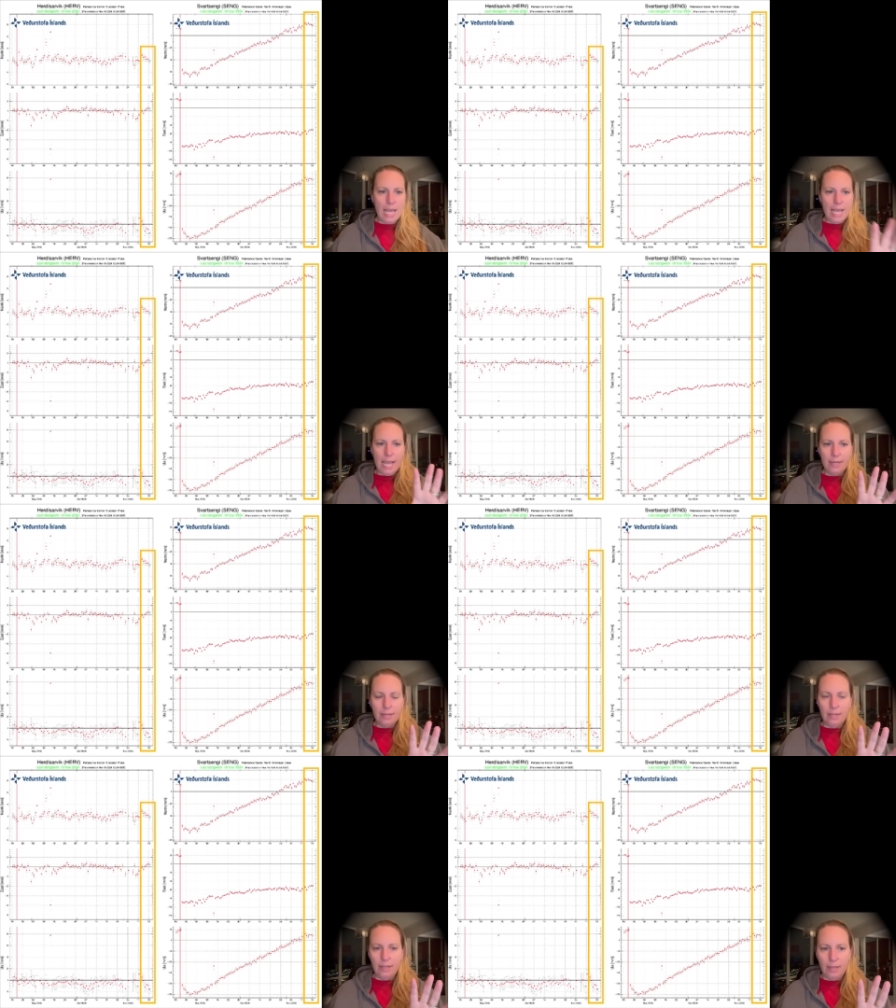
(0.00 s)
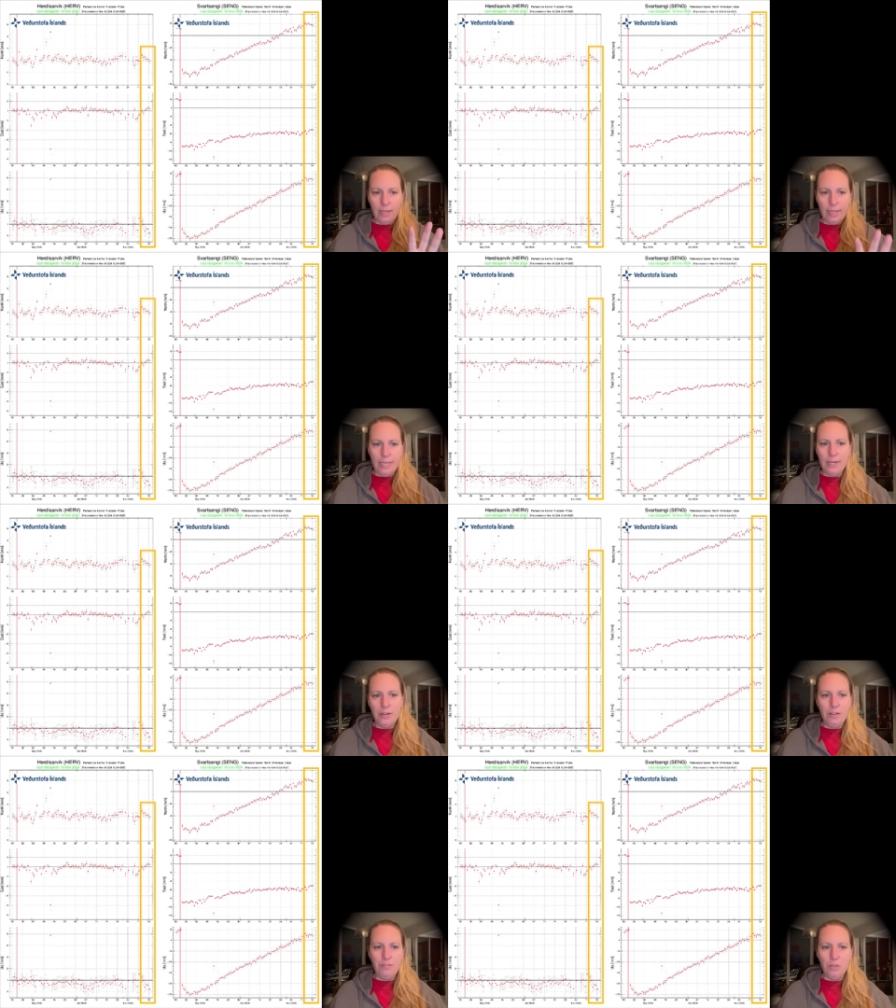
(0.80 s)
And
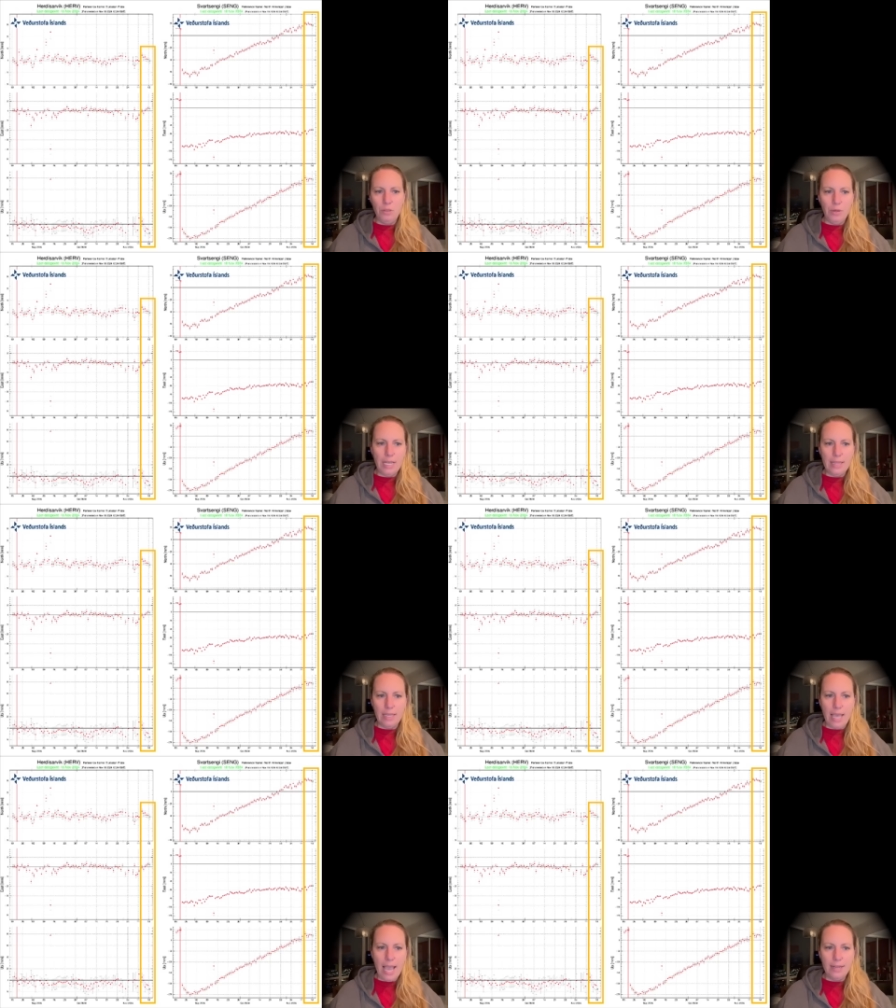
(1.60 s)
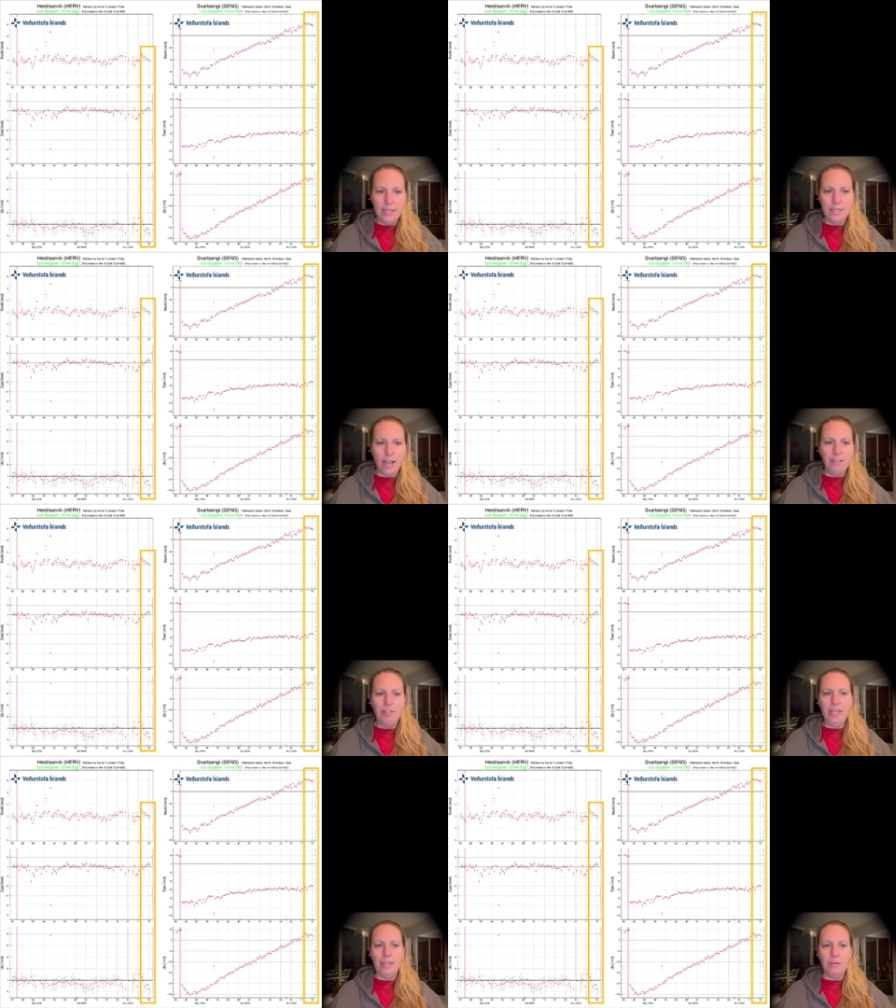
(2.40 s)
here, if you look at the
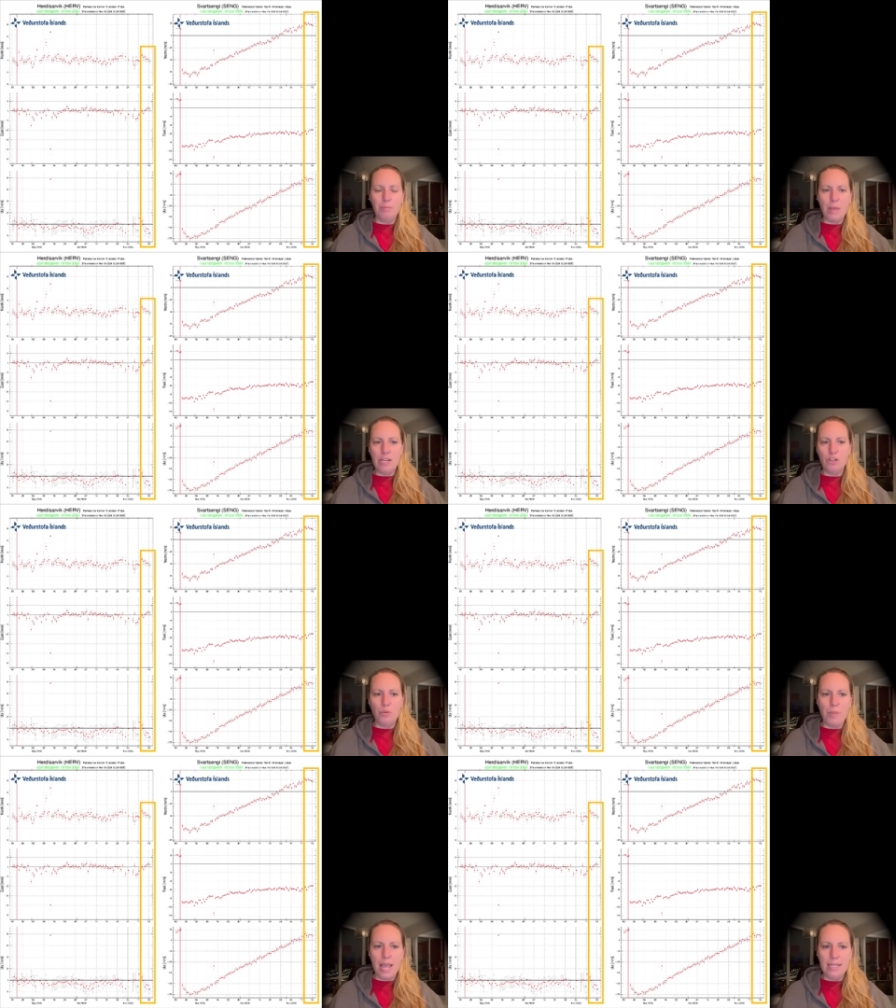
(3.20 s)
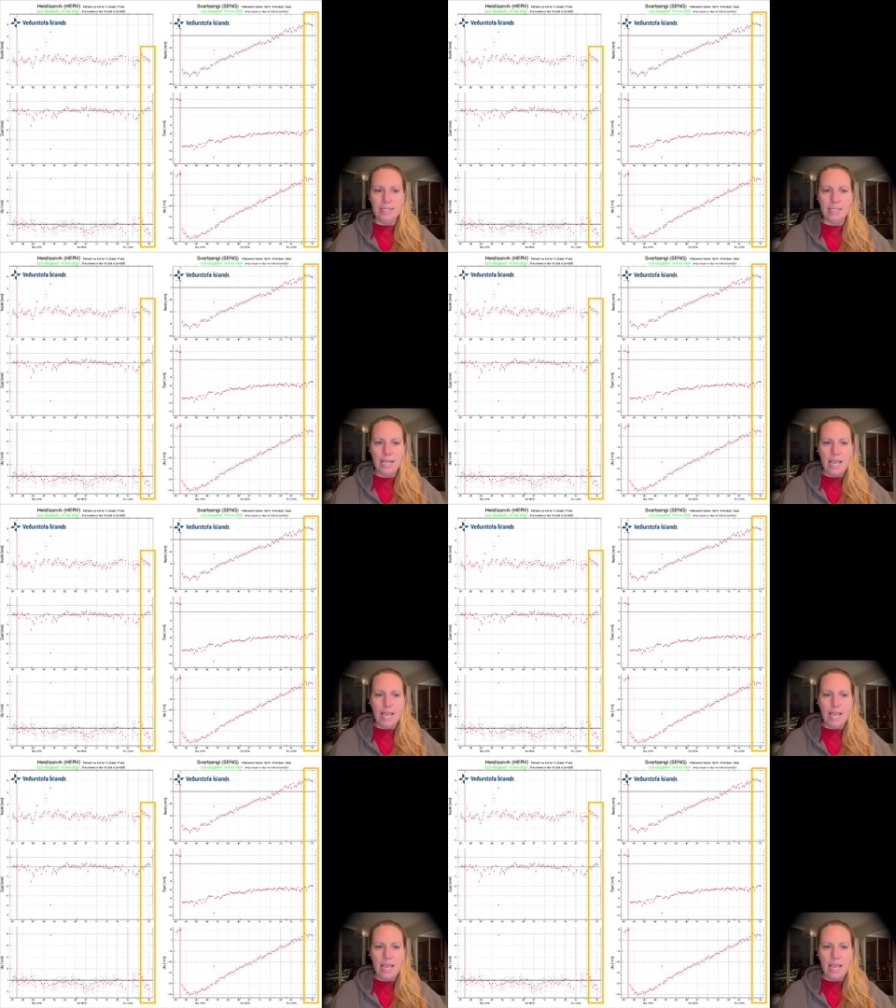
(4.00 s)
Herdísarvík measurements,